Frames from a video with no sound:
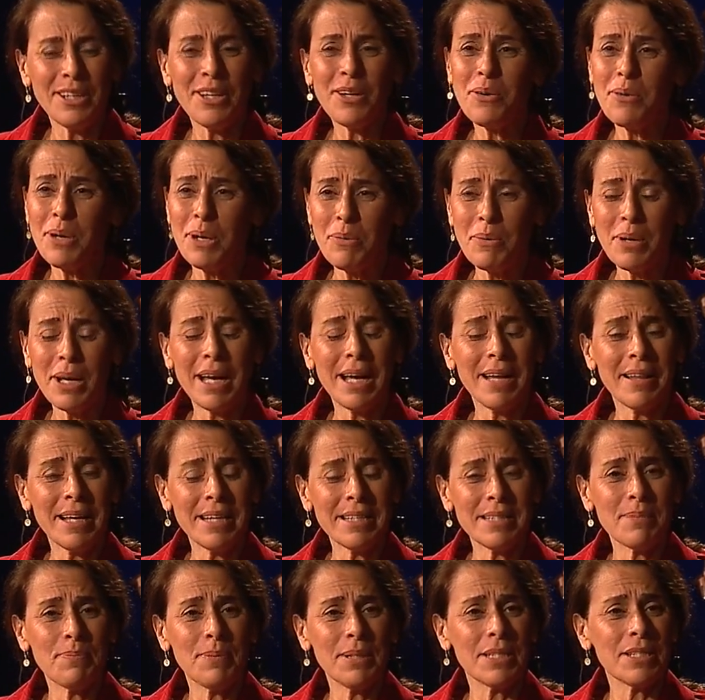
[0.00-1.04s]
No, and, we, and
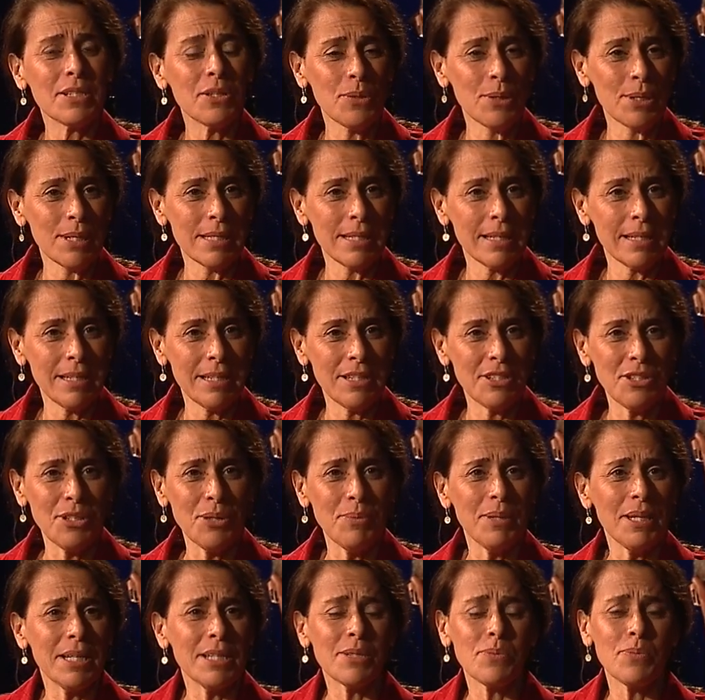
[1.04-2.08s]
that's been so exciting too
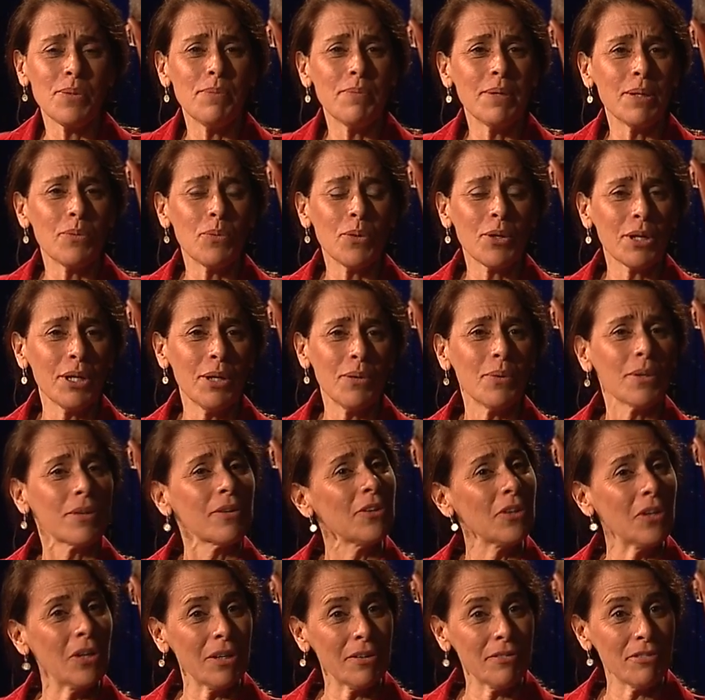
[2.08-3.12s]
because we've been working with
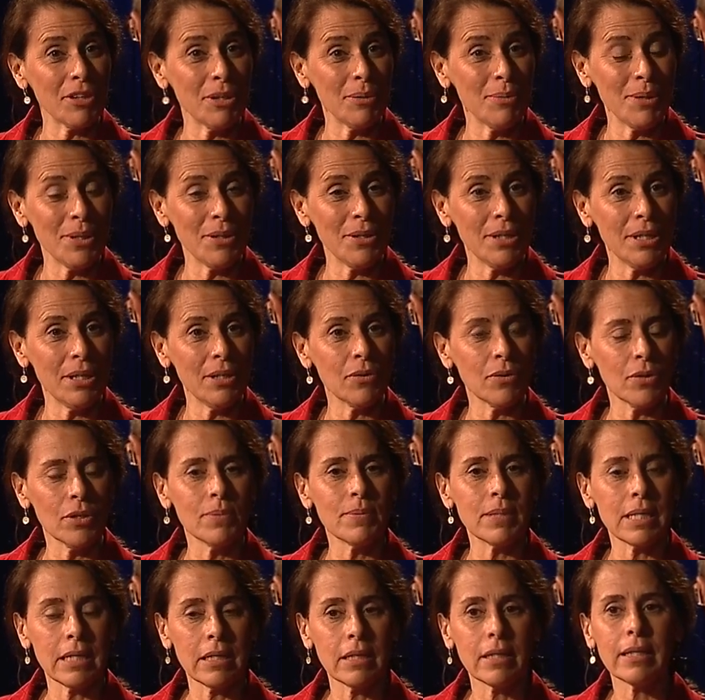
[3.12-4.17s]
a lot of community
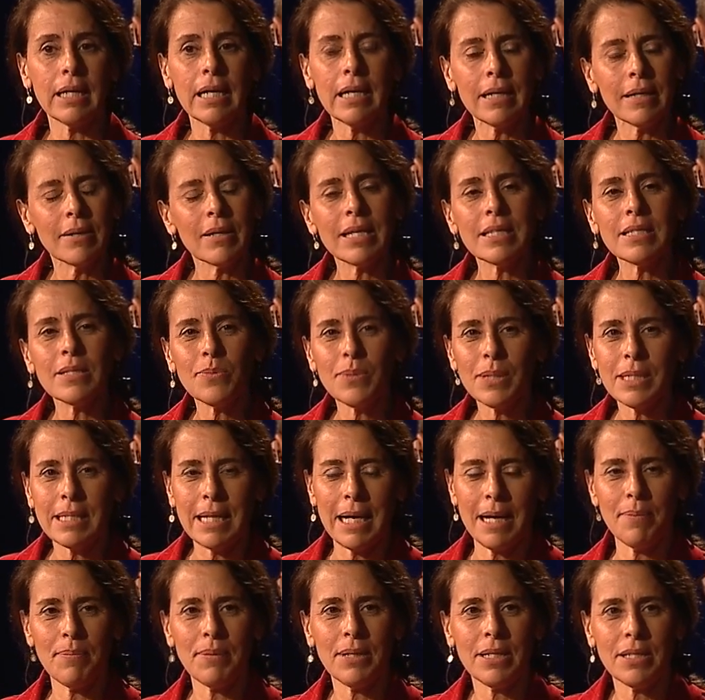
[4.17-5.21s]
groups, and that, that's what's
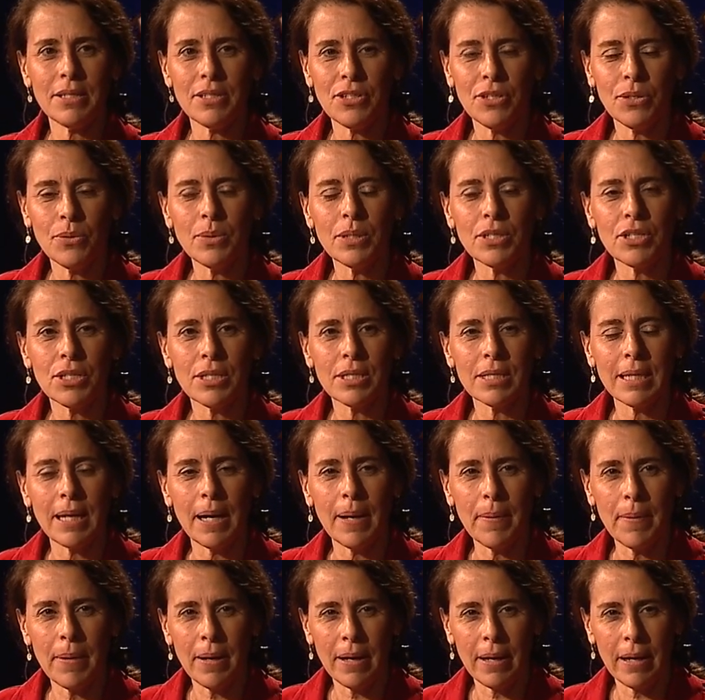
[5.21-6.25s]
happening too, which is
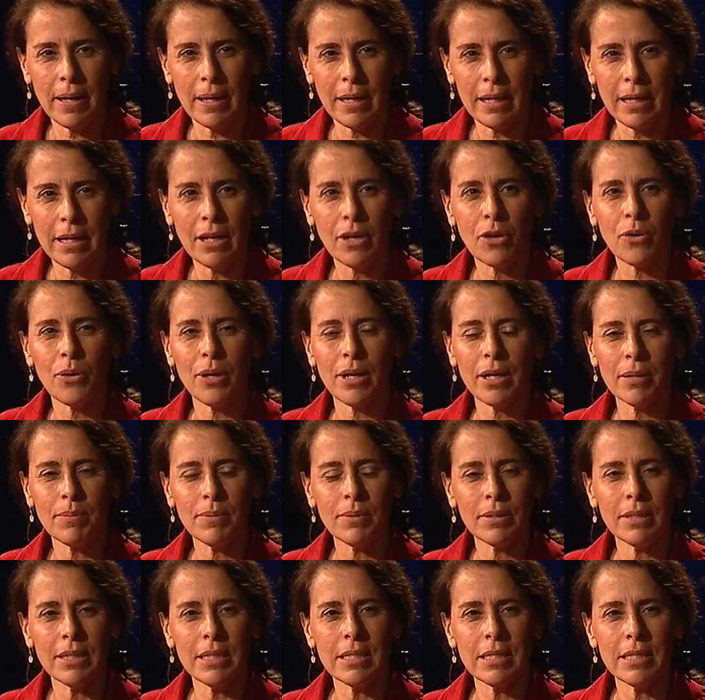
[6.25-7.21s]
uh, incredible.